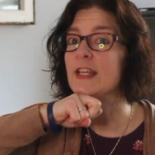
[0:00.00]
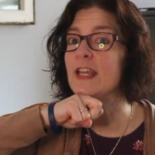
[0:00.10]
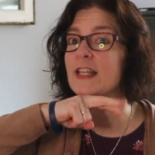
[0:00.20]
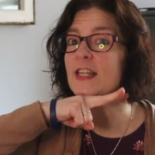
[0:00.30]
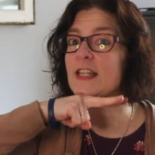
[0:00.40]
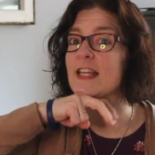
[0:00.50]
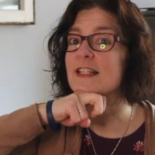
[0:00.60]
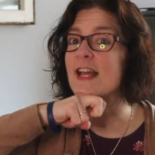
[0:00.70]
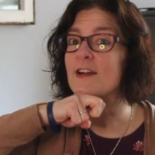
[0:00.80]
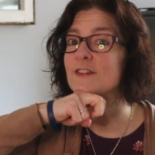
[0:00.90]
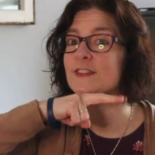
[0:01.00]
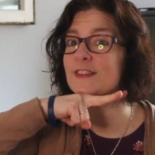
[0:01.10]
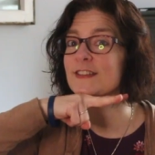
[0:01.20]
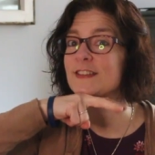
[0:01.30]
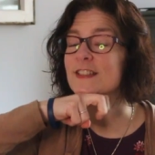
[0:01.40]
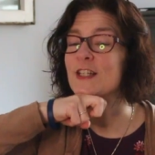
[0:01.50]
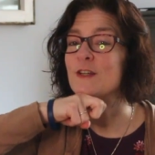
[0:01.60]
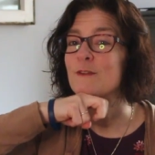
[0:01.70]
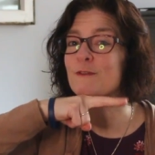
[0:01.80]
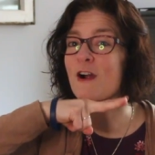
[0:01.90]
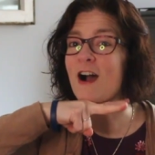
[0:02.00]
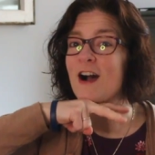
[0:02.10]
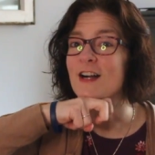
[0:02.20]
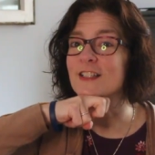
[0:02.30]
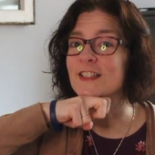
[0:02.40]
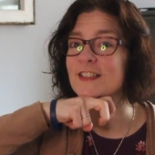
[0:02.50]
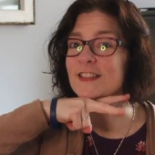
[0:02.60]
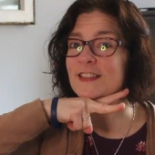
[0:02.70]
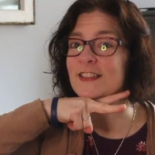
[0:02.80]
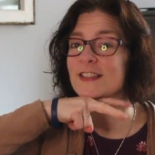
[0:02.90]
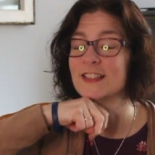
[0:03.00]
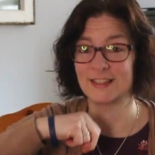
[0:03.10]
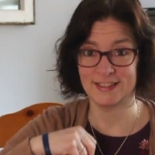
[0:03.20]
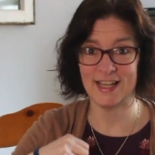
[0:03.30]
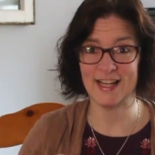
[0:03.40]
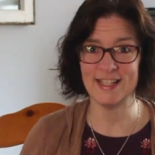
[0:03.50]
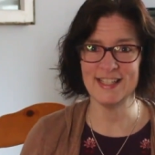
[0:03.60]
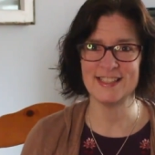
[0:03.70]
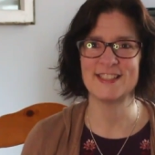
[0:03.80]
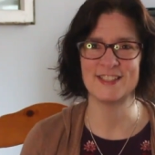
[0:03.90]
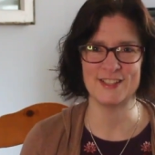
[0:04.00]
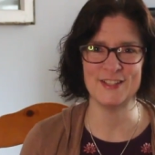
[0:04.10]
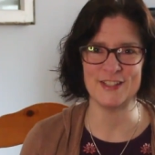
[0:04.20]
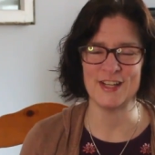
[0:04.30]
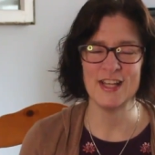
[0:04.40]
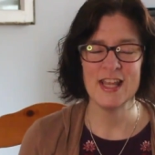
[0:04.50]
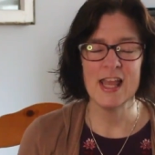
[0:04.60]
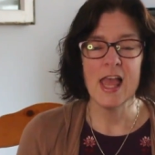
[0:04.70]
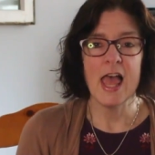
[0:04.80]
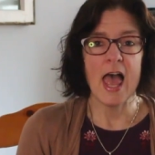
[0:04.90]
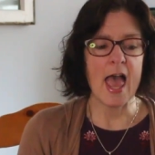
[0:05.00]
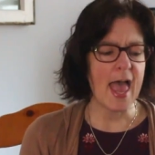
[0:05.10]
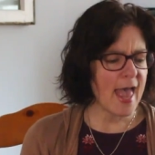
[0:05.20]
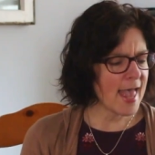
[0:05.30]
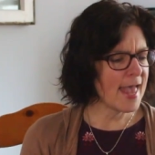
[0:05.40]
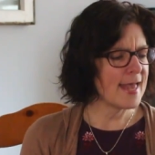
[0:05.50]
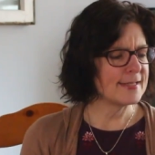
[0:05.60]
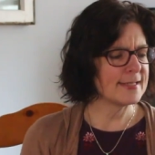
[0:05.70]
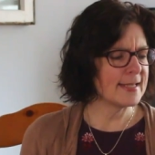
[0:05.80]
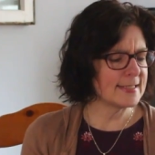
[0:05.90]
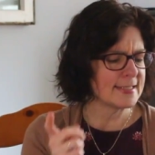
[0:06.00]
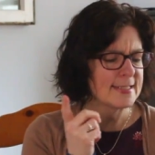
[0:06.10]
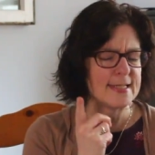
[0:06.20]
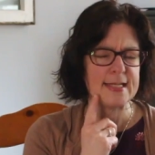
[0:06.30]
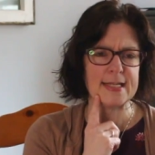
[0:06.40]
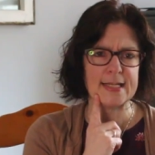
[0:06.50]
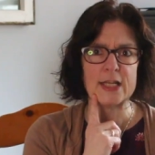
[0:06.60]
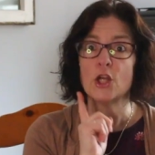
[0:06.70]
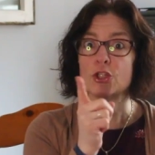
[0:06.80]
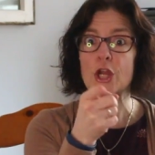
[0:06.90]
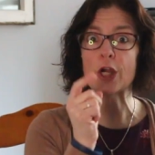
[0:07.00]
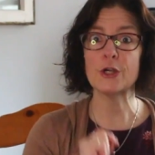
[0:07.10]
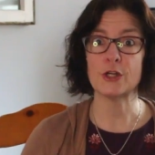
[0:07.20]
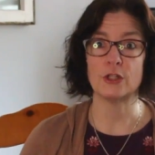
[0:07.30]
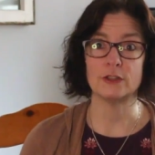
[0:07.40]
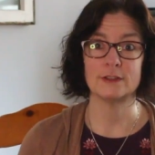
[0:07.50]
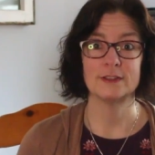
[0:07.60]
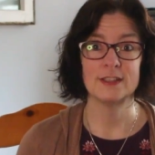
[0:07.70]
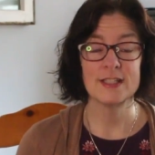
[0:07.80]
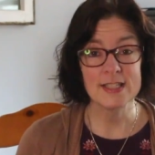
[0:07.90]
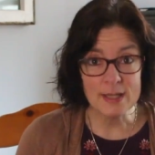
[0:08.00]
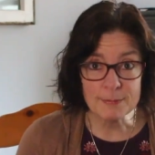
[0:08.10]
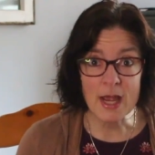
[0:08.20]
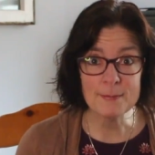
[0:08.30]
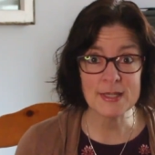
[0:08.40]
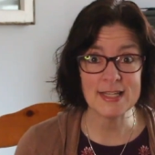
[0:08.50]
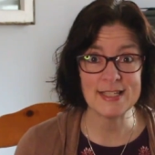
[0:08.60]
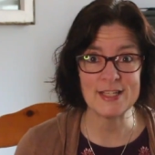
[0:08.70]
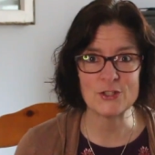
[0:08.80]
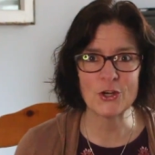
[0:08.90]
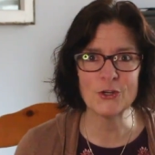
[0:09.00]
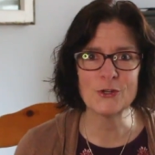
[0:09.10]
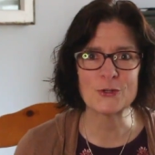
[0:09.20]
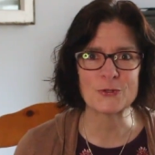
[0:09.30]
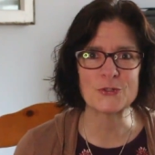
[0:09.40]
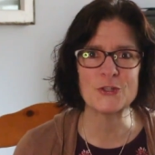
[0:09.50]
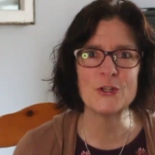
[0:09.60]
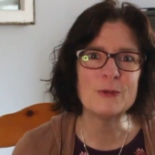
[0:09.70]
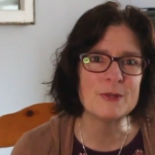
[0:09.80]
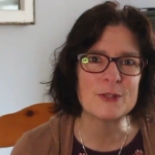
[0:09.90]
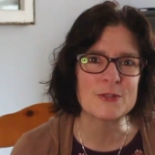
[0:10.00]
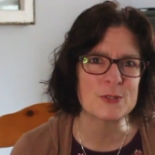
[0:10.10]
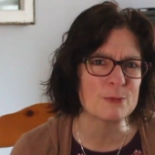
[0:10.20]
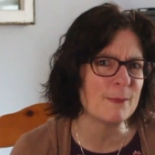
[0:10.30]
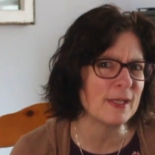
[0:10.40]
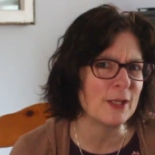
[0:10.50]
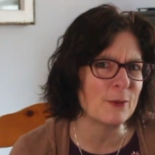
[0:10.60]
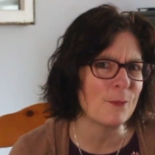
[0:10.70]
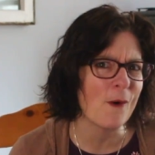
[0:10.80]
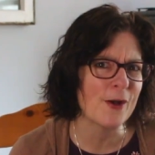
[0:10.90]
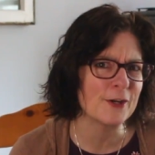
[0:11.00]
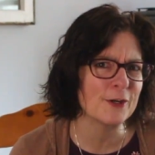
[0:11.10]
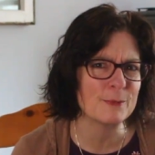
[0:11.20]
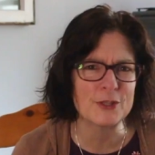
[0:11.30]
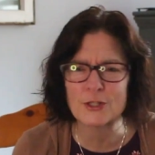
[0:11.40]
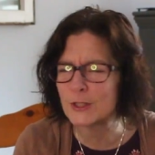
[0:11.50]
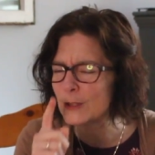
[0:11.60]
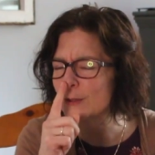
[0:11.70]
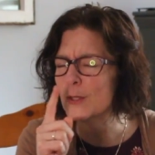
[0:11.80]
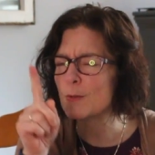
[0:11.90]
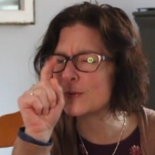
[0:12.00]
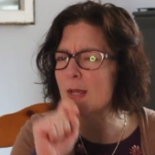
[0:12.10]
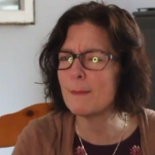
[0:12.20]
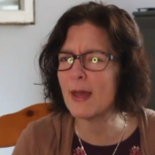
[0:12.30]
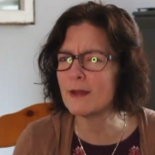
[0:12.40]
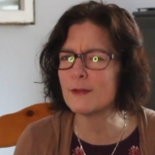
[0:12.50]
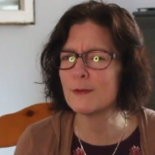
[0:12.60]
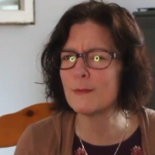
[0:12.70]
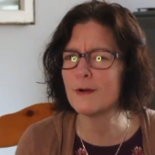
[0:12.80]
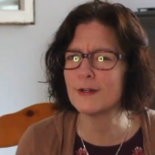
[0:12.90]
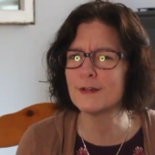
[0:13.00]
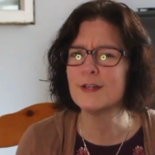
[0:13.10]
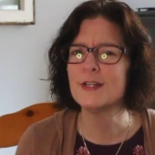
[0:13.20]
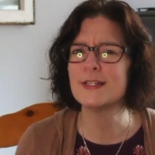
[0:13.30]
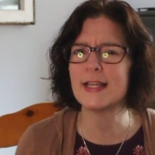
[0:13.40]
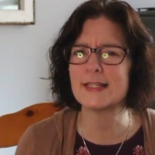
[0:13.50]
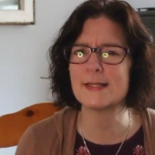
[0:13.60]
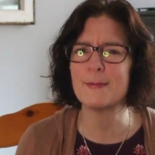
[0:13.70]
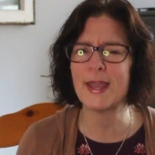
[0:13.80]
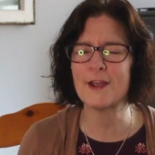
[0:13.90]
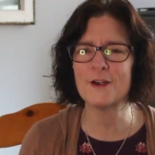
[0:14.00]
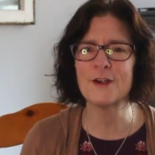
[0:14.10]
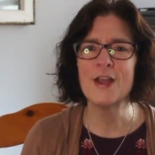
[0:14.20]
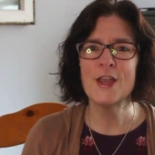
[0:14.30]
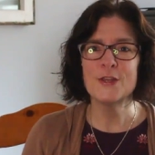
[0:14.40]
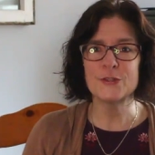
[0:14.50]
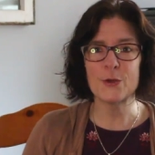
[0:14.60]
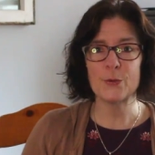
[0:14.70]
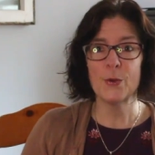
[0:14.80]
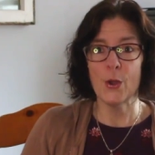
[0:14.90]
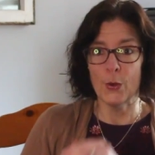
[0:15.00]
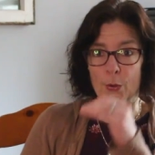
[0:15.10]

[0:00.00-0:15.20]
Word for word: kick the legs out. Frog. Got it? Good. And let's see, turtle. Sometimes I see turtles too, and swimming in the water with their little nose up out of the water to get some air. So